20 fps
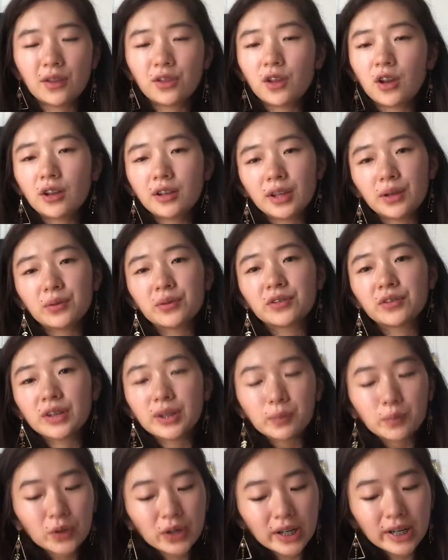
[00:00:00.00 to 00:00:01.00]
I thought they were
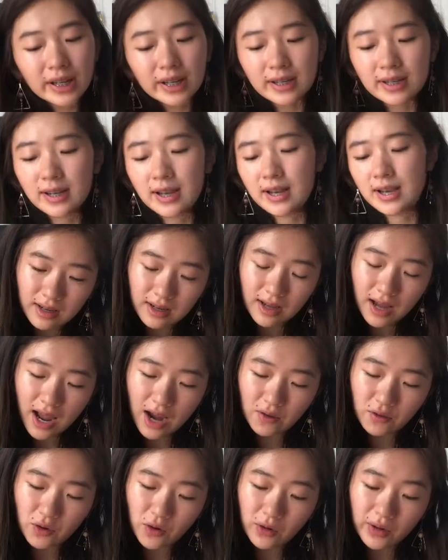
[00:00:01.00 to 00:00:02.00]
really pretty.
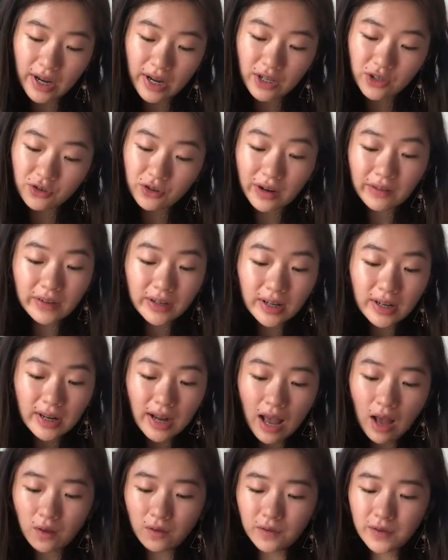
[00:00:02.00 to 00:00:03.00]
I wrote extravagant
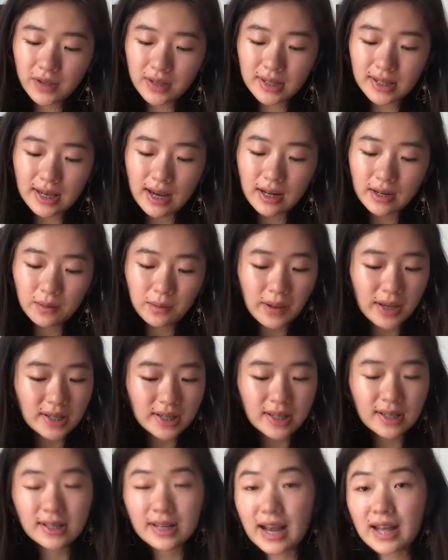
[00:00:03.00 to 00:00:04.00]
outfits and
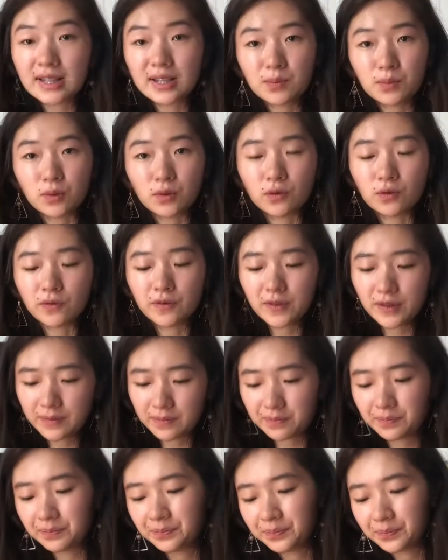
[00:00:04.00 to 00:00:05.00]
amazing dance moves.
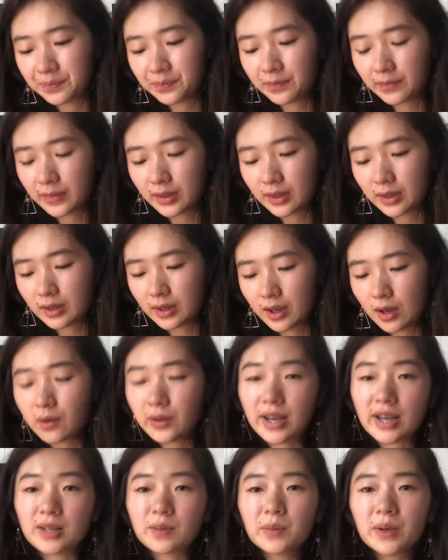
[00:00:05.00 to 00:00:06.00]
Oh
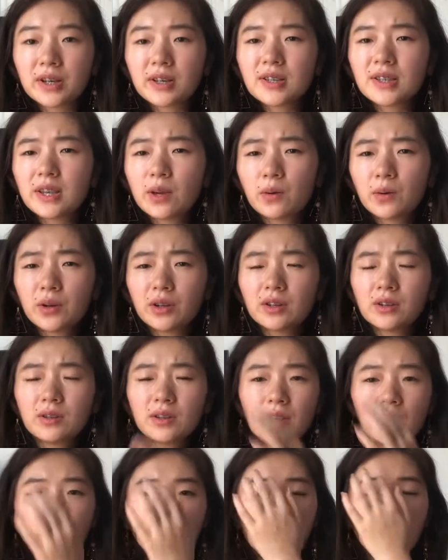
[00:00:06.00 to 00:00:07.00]
yes, because there
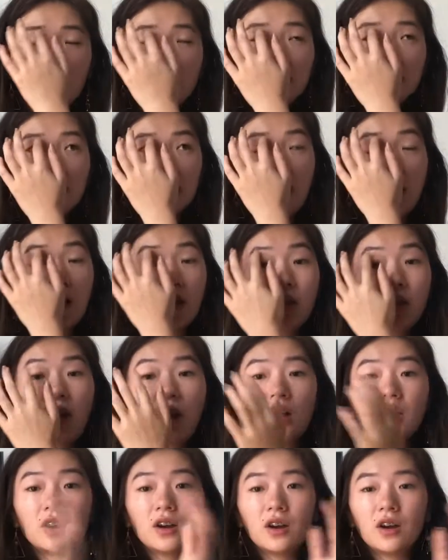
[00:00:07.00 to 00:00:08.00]
was a
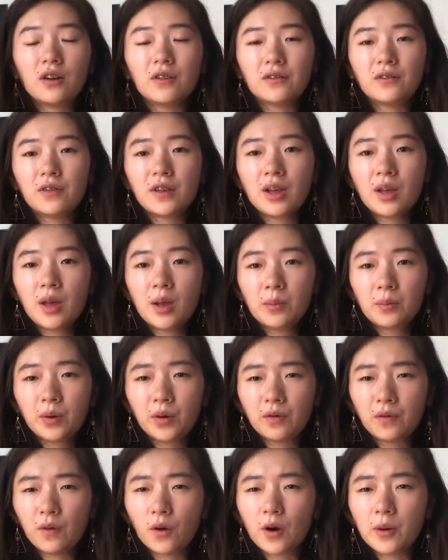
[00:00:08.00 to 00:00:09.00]
lot of
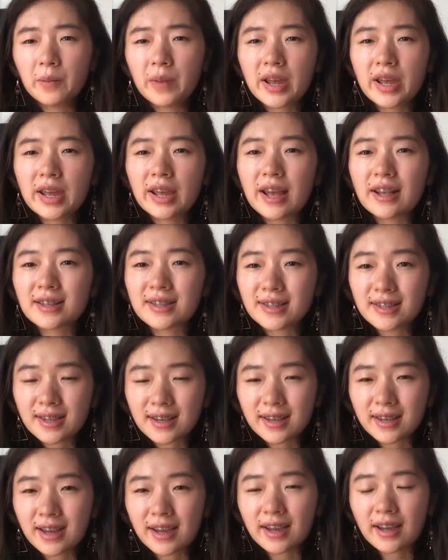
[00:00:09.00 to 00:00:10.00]
performing and
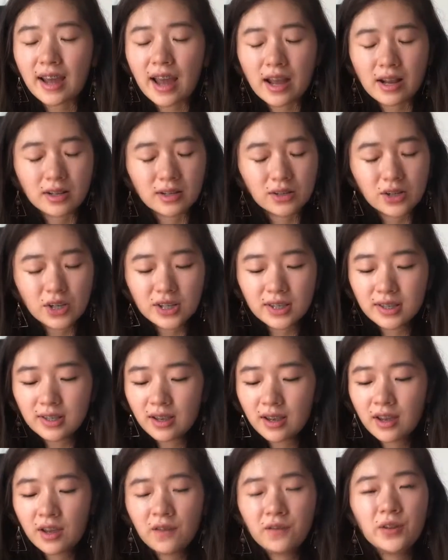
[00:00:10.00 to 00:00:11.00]
singing, and just
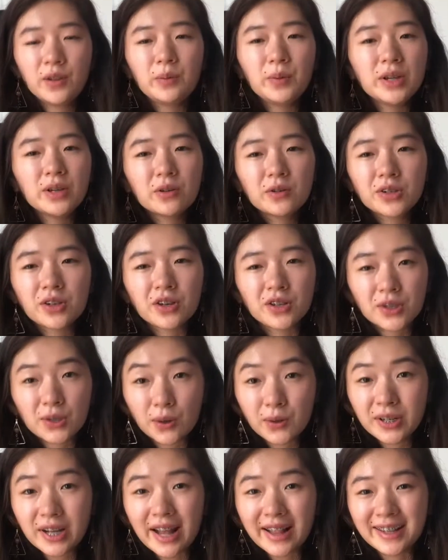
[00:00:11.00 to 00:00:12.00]
Filipinos are
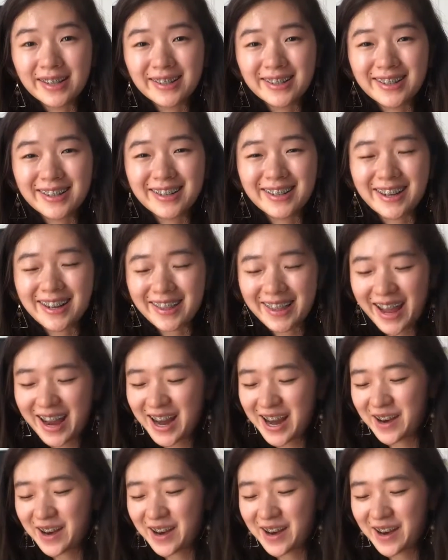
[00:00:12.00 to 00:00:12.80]
so talented in that